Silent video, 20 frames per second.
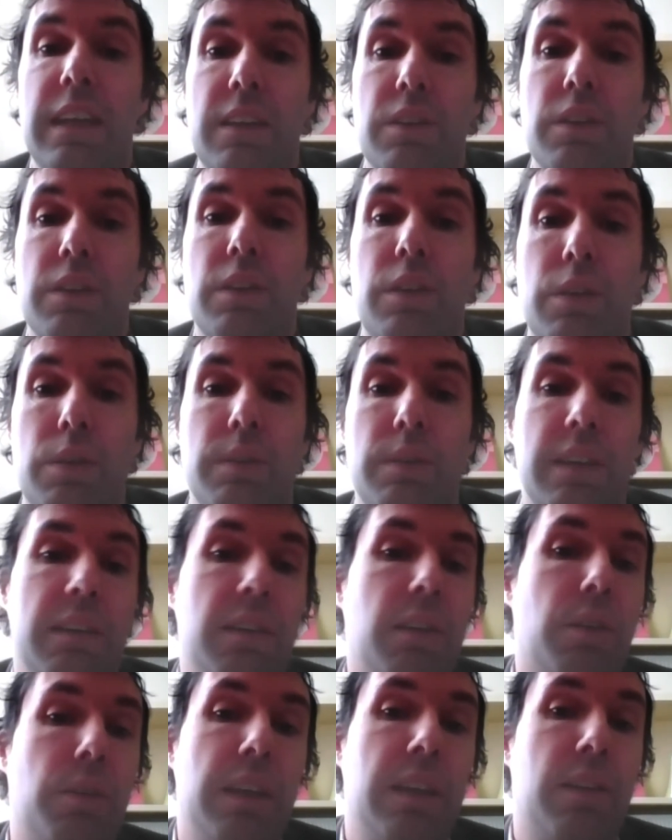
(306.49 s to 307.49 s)
their
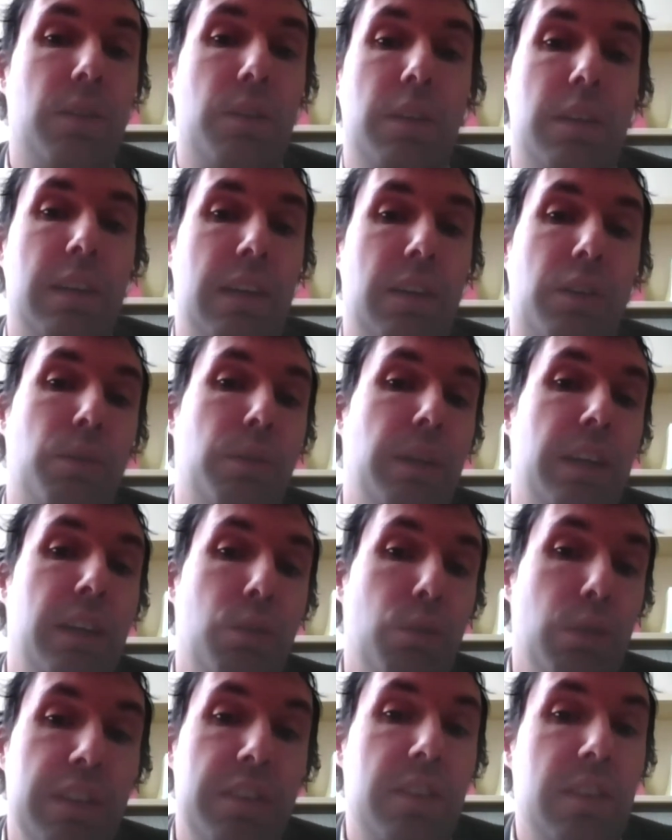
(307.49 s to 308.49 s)
current
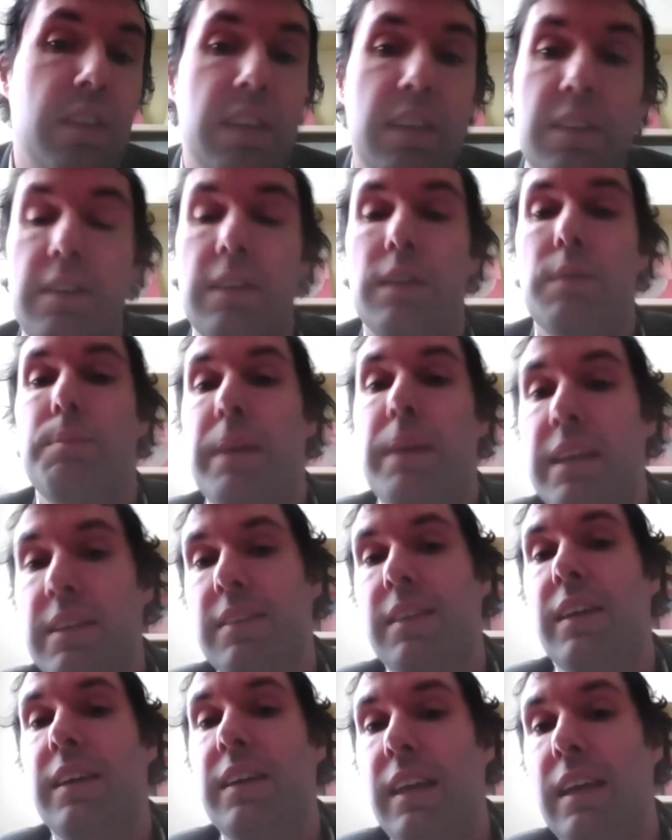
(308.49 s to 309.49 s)
characteristics, their
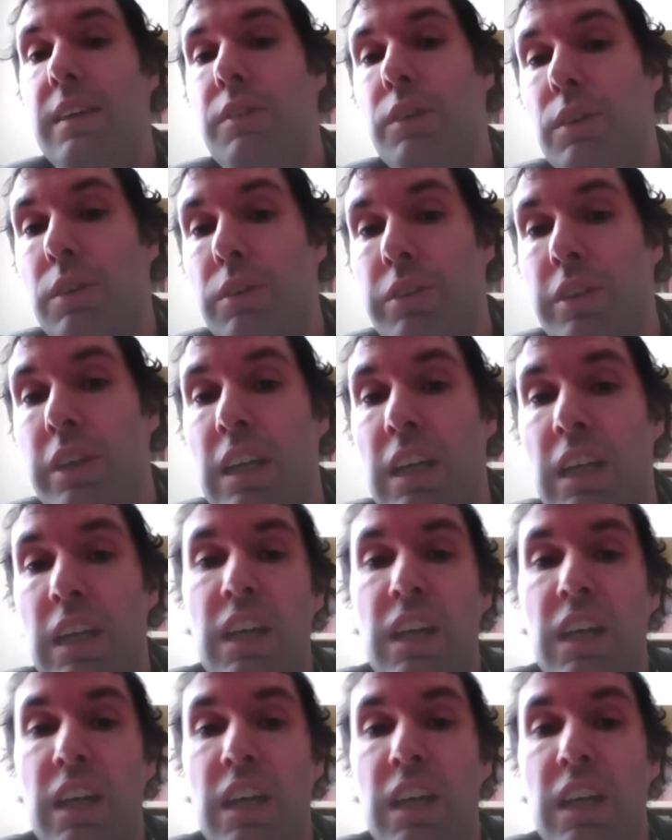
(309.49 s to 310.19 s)
baseline levels.